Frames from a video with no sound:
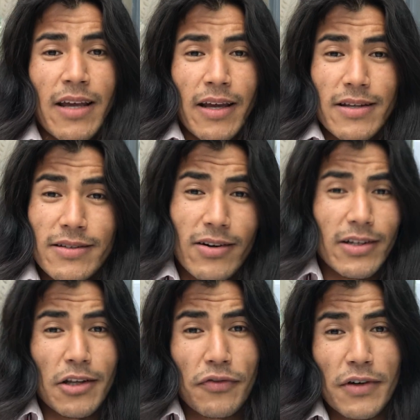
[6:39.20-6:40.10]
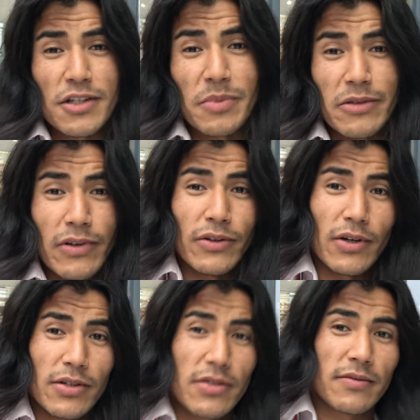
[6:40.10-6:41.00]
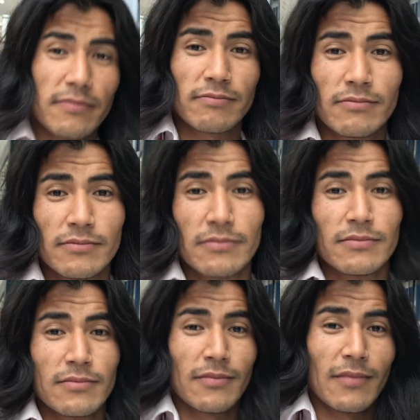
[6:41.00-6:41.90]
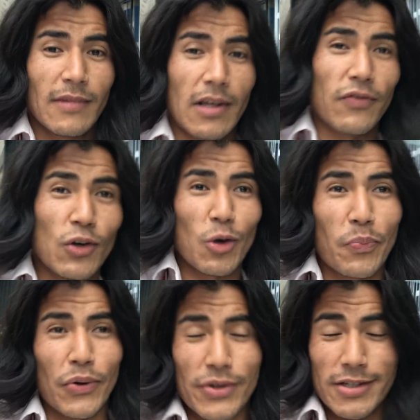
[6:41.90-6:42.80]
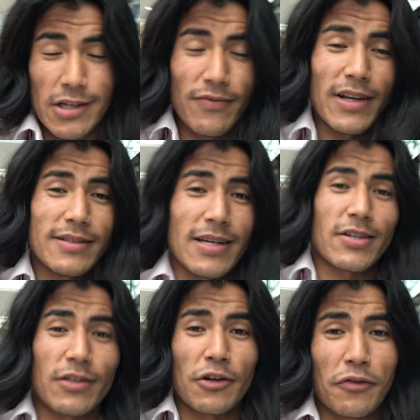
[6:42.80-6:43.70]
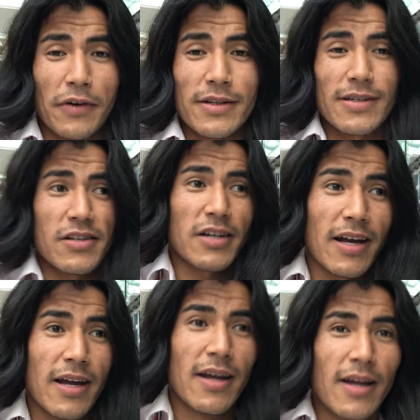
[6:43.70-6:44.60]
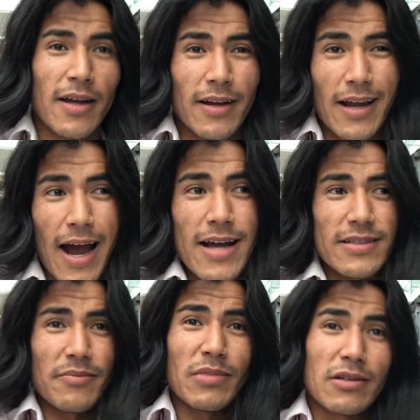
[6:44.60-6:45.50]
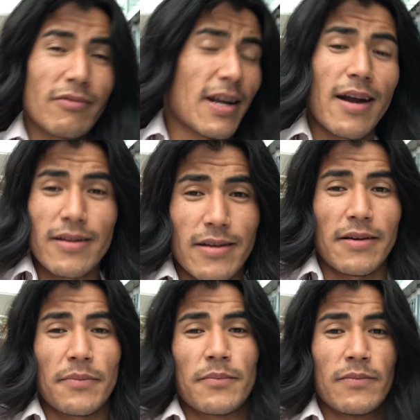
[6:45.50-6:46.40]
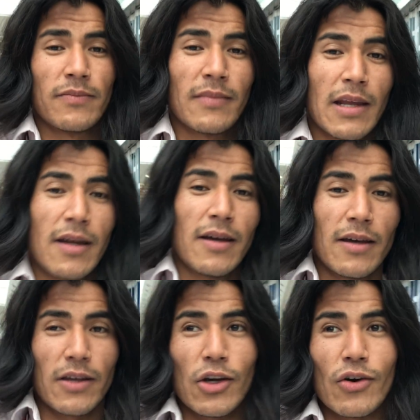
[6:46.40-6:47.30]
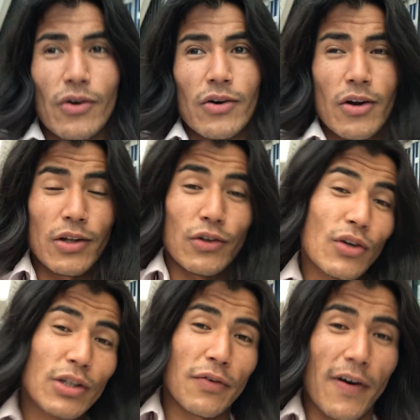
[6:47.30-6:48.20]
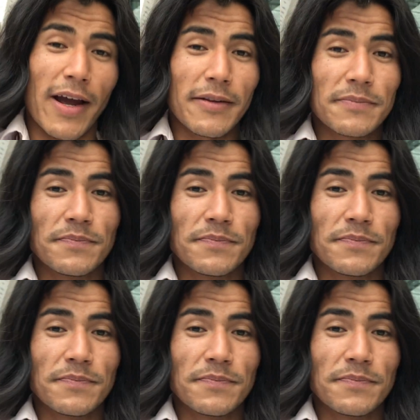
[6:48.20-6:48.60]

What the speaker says: Is there any difference between those? If you're perceiving such a difference, such a chasm between anything, you're not unified.